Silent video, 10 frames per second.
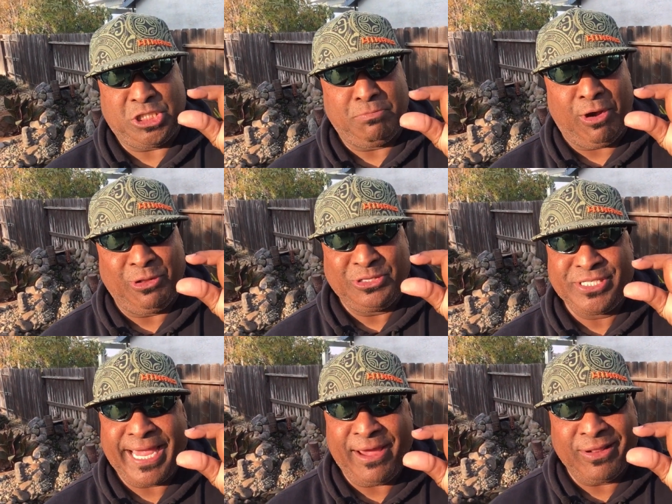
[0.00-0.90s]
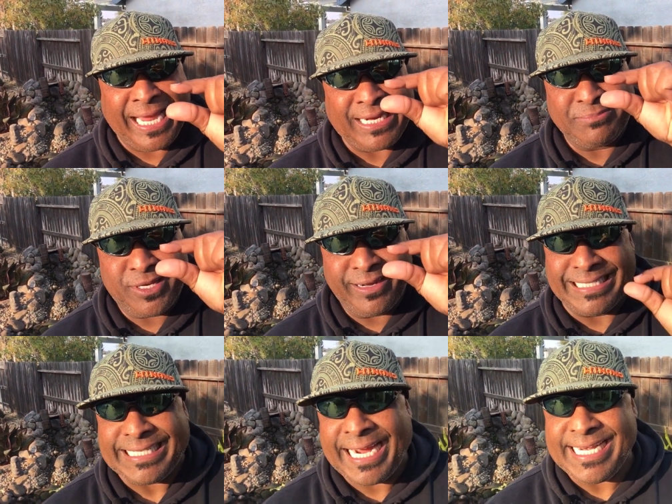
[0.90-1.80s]
smaller scale, like I'm
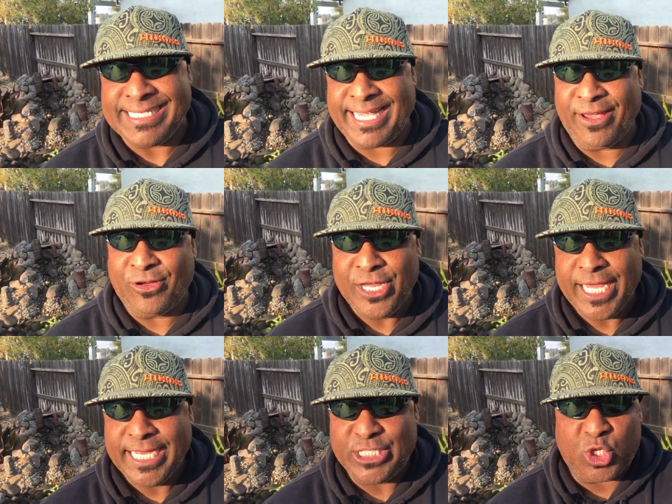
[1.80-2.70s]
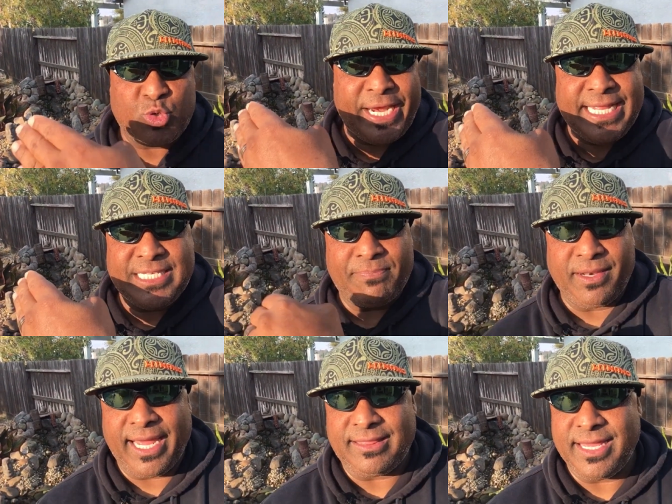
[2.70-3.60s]
talking tiny scale, to create
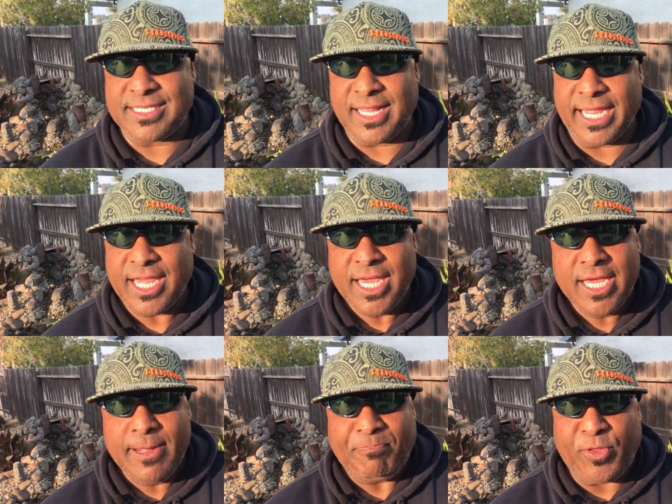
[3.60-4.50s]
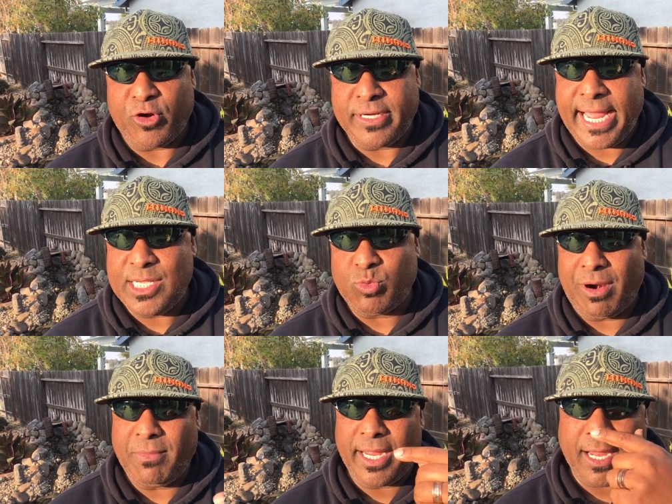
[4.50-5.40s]
something like this. Like there are days where
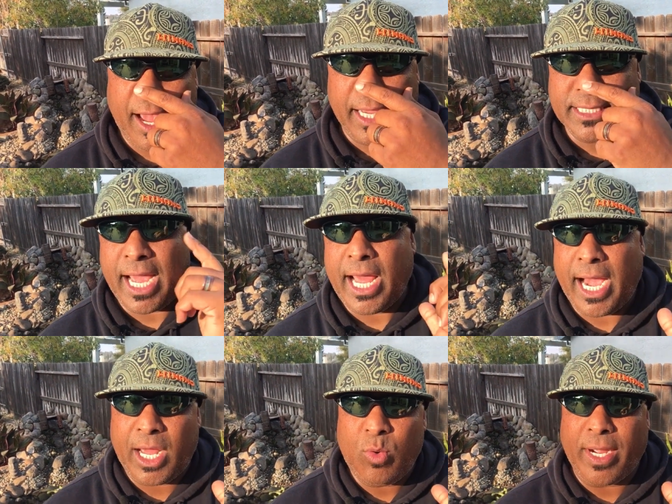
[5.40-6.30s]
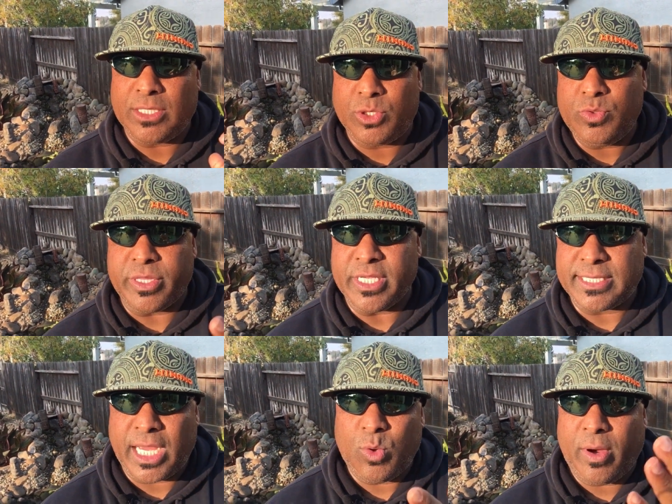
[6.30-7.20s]
I'm like, gosh, how, how do I do
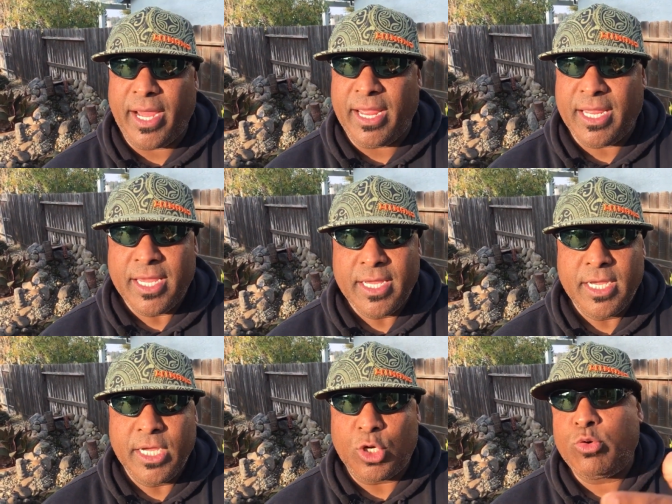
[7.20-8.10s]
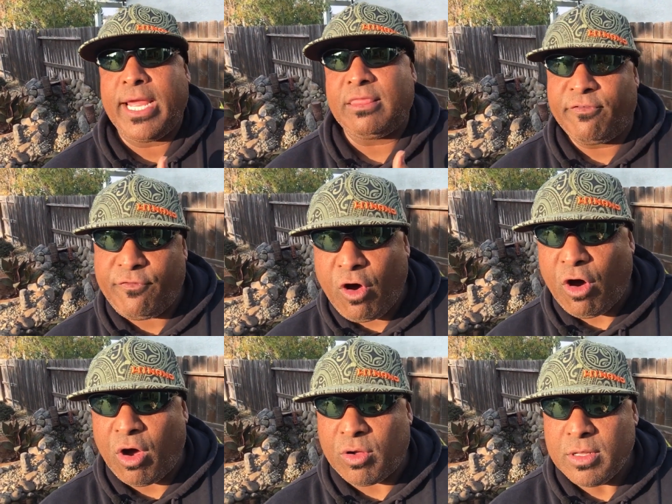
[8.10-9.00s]
this? How do I create the
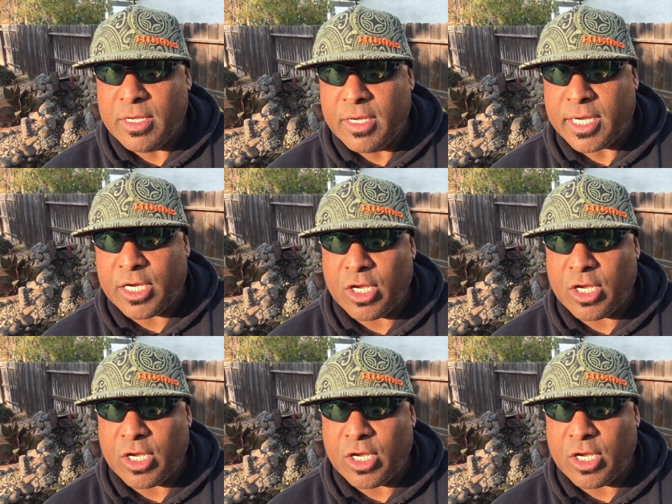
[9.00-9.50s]
fall? You